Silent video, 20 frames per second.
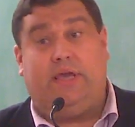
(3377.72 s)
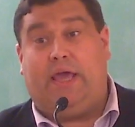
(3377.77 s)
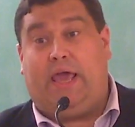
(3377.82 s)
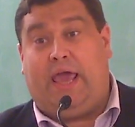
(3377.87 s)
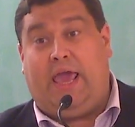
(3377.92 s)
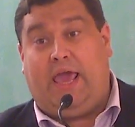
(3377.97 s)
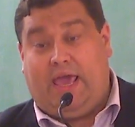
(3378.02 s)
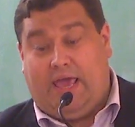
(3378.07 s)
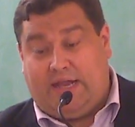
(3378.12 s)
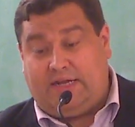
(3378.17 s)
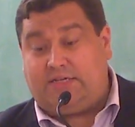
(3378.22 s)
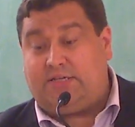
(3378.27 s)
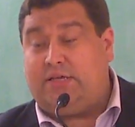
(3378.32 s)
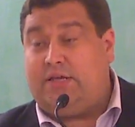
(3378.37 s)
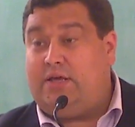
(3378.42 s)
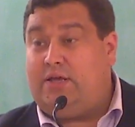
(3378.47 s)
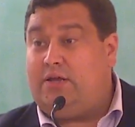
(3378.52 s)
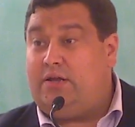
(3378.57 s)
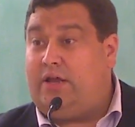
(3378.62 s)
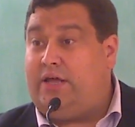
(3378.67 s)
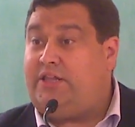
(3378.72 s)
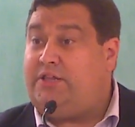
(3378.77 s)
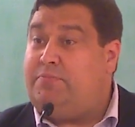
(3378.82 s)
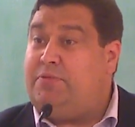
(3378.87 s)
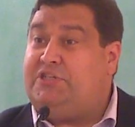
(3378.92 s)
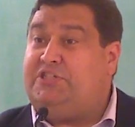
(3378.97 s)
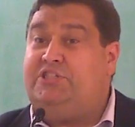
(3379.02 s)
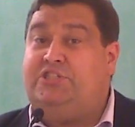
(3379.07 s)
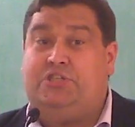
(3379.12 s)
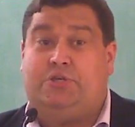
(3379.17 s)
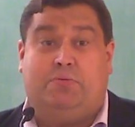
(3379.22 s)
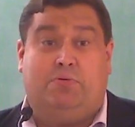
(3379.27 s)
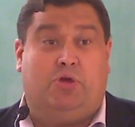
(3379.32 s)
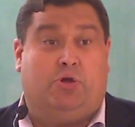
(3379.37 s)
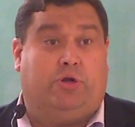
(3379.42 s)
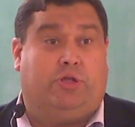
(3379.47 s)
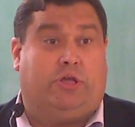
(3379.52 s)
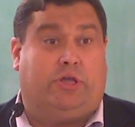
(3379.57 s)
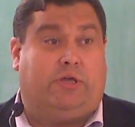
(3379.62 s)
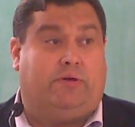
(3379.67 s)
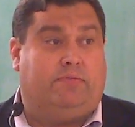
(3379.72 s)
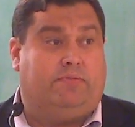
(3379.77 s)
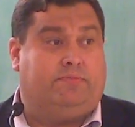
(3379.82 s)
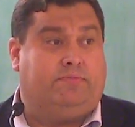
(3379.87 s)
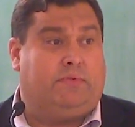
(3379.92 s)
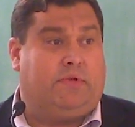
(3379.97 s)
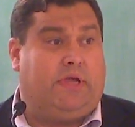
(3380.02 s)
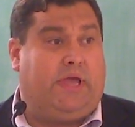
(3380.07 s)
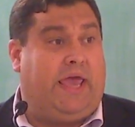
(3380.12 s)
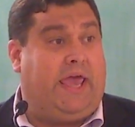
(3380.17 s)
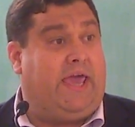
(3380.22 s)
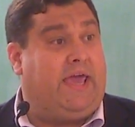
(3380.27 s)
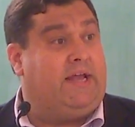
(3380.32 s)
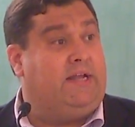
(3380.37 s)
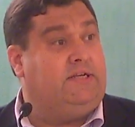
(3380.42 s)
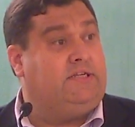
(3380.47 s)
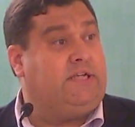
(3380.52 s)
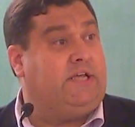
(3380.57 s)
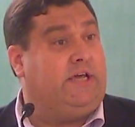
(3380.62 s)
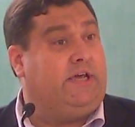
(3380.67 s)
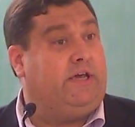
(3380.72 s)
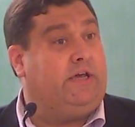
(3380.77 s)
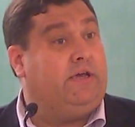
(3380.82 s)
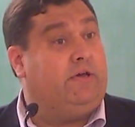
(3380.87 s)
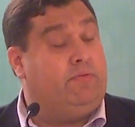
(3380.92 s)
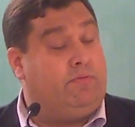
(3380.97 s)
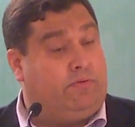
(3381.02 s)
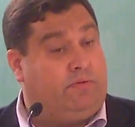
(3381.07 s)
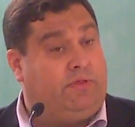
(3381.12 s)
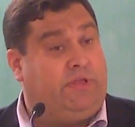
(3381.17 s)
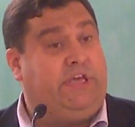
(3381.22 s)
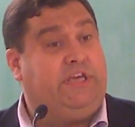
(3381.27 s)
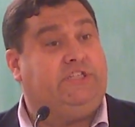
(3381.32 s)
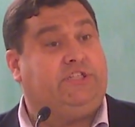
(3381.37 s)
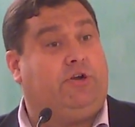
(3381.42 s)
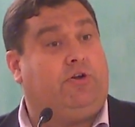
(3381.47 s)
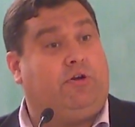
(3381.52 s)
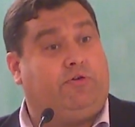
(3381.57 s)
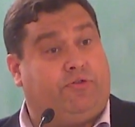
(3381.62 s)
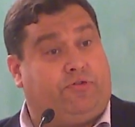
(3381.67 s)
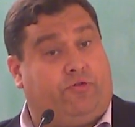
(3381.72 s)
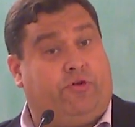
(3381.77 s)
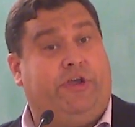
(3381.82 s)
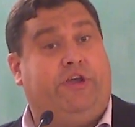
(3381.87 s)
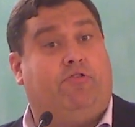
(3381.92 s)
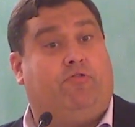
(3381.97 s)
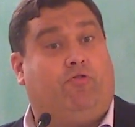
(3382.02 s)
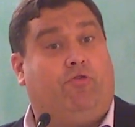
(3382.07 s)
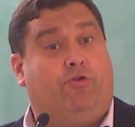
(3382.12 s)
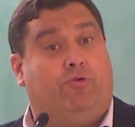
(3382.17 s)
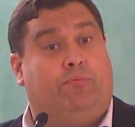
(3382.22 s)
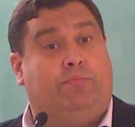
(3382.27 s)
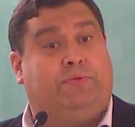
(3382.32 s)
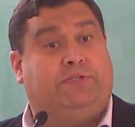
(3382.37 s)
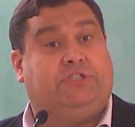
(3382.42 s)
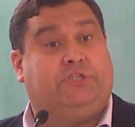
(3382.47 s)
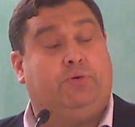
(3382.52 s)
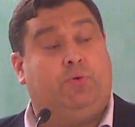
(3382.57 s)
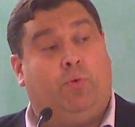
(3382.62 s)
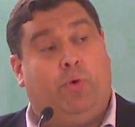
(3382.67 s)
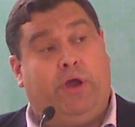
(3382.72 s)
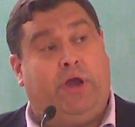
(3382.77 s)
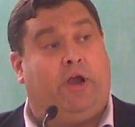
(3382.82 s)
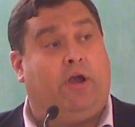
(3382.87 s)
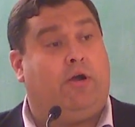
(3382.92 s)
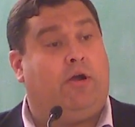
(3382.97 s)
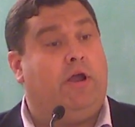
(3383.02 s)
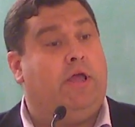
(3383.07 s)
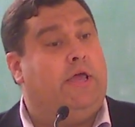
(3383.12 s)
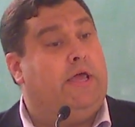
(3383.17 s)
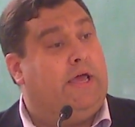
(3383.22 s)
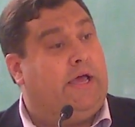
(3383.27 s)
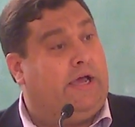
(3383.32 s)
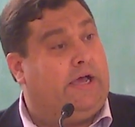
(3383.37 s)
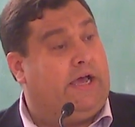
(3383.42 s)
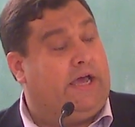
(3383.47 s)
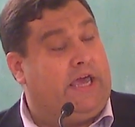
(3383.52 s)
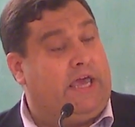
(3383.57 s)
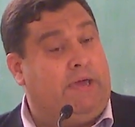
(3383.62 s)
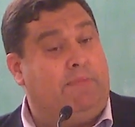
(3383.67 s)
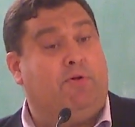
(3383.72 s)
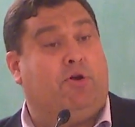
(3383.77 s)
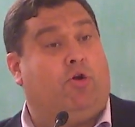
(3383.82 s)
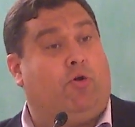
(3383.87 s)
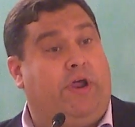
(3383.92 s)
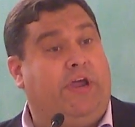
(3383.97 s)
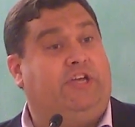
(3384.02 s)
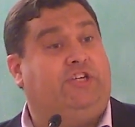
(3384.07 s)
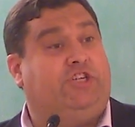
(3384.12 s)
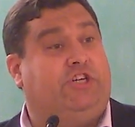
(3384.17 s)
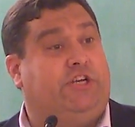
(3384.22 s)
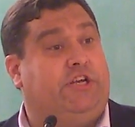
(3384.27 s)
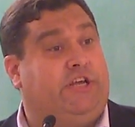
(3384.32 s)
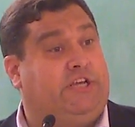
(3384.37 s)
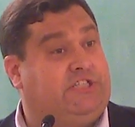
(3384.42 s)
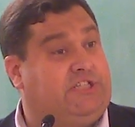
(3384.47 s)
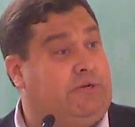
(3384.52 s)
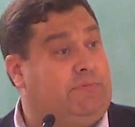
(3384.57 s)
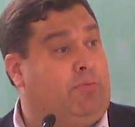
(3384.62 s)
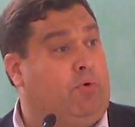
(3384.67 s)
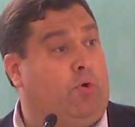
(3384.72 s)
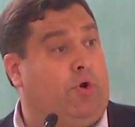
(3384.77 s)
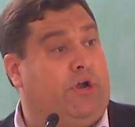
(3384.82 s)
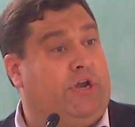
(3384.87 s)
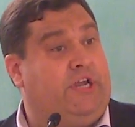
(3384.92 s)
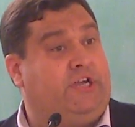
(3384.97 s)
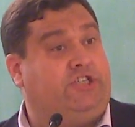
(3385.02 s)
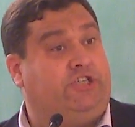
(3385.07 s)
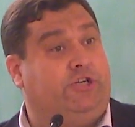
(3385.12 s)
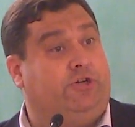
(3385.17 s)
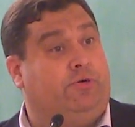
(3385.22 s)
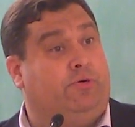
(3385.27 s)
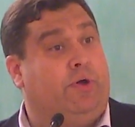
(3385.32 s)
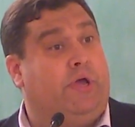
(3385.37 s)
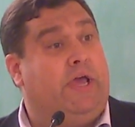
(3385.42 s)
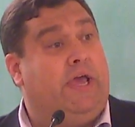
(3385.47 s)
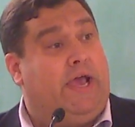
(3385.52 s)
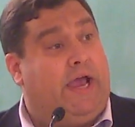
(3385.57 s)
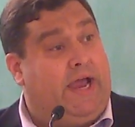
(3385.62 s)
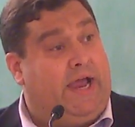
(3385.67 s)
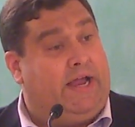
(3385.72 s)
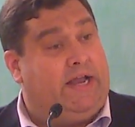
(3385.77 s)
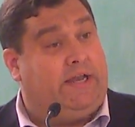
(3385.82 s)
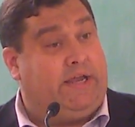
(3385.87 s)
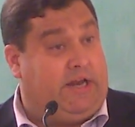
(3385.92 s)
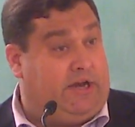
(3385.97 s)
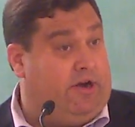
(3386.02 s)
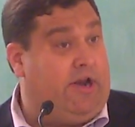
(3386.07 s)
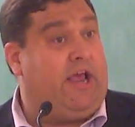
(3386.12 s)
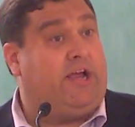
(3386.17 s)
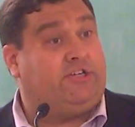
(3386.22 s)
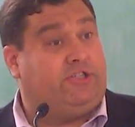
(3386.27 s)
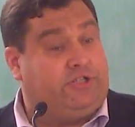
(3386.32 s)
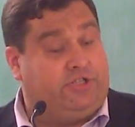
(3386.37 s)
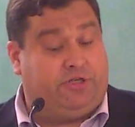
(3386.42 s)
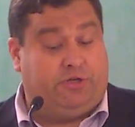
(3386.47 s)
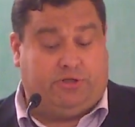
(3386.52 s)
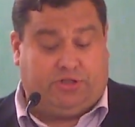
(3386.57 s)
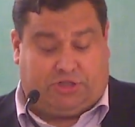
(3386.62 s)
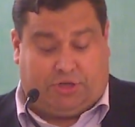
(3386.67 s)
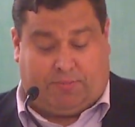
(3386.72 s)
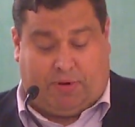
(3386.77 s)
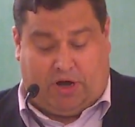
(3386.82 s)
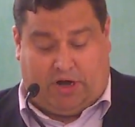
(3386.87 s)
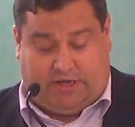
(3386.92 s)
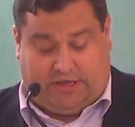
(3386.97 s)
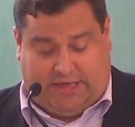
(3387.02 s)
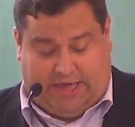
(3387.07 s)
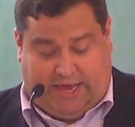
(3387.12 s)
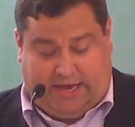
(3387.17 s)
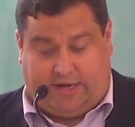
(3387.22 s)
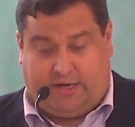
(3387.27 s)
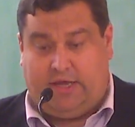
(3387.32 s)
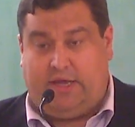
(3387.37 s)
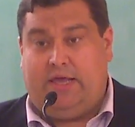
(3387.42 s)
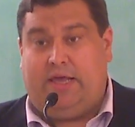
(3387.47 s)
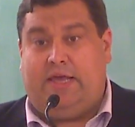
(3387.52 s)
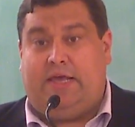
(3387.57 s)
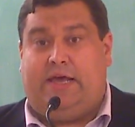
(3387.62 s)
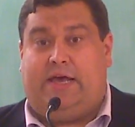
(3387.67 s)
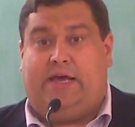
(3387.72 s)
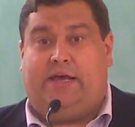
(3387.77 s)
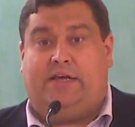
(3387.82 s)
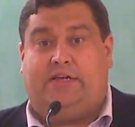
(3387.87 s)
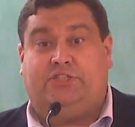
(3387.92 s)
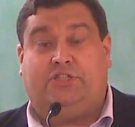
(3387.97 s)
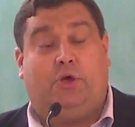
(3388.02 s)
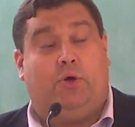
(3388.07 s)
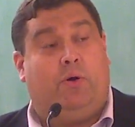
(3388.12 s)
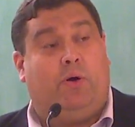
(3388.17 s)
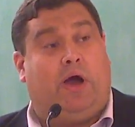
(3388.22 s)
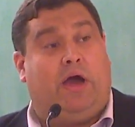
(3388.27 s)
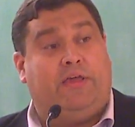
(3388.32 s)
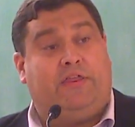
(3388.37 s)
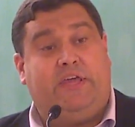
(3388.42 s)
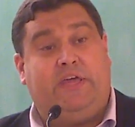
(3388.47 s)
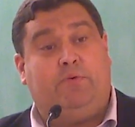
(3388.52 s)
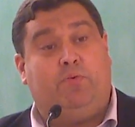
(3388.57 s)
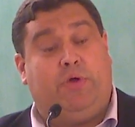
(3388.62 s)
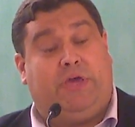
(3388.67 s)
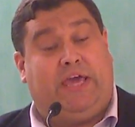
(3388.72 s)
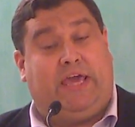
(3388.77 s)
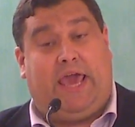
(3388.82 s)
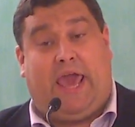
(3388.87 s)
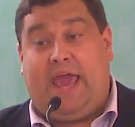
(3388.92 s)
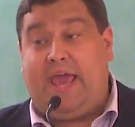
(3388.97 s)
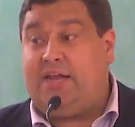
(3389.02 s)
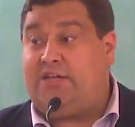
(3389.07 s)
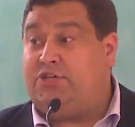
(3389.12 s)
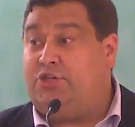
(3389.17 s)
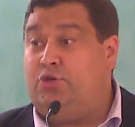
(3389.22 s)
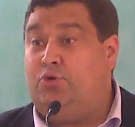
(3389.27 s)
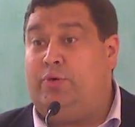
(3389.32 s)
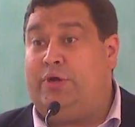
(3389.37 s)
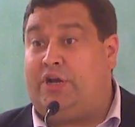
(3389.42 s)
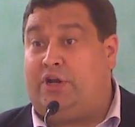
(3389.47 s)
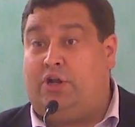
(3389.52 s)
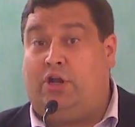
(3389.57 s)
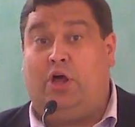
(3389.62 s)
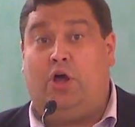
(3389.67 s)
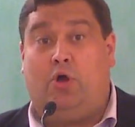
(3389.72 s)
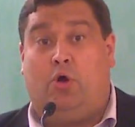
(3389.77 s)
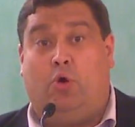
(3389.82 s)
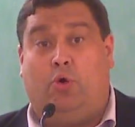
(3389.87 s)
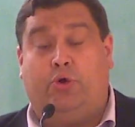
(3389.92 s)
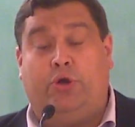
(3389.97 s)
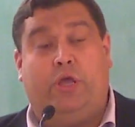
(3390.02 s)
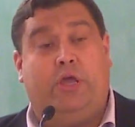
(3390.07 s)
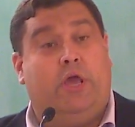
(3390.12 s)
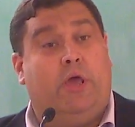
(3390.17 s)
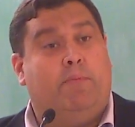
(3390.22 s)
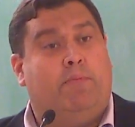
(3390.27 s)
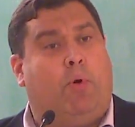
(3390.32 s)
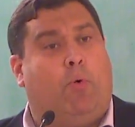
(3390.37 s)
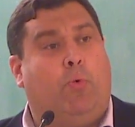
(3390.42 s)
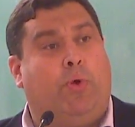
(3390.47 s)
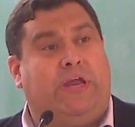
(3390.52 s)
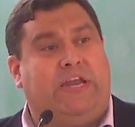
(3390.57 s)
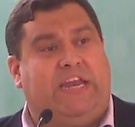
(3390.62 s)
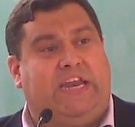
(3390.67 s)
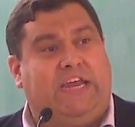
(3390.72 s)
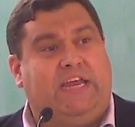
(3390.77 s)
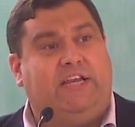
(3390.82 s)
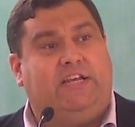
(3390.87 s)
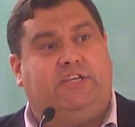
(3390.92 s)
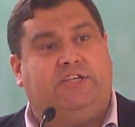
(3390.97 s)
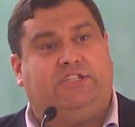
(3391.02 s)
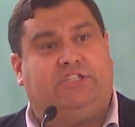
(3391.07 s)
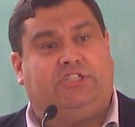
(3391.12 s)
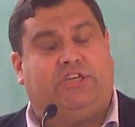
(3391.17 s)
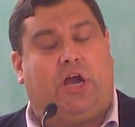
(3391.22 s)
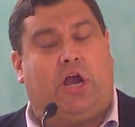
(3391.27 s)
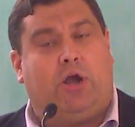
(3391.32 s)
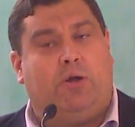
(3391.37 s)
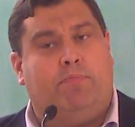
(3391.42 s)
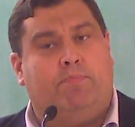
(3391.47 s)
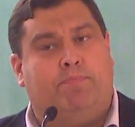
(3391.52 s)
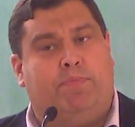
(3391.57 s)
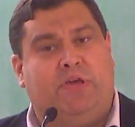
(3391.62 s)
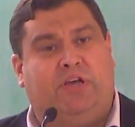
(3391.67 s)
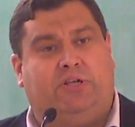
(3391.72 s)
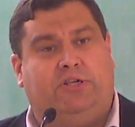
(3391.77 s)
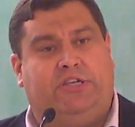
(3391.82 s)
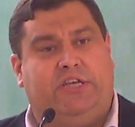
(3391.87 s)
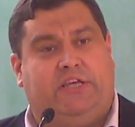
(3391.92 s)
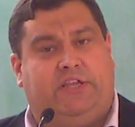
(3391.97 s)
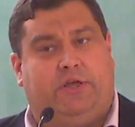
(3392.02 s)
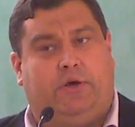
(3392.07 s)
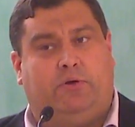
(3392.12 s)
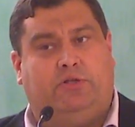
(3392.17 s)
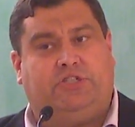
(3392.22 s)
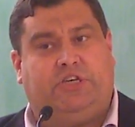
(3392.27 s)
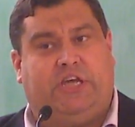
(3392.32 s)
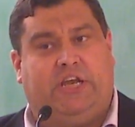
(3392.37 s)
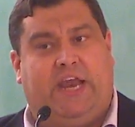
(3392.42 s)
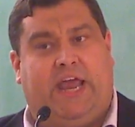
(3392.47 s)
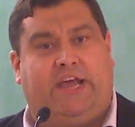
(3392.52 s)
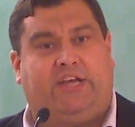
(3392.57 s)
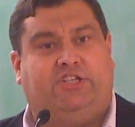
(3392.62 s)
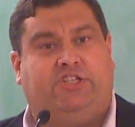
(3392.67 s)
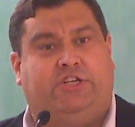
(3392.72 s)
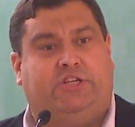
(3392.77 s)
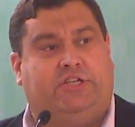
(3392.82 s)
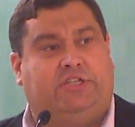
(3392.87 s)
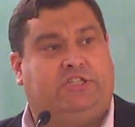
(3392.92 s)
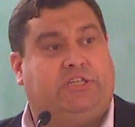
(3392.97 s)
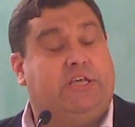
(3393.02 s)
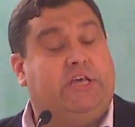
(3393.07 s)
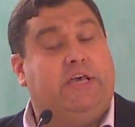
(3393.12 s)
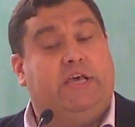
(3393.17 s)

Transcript: and like the business community. And these are three groups where immigration is an important issue, and international students are part of that. So I think we can't do it alone, but we need to start building those connections.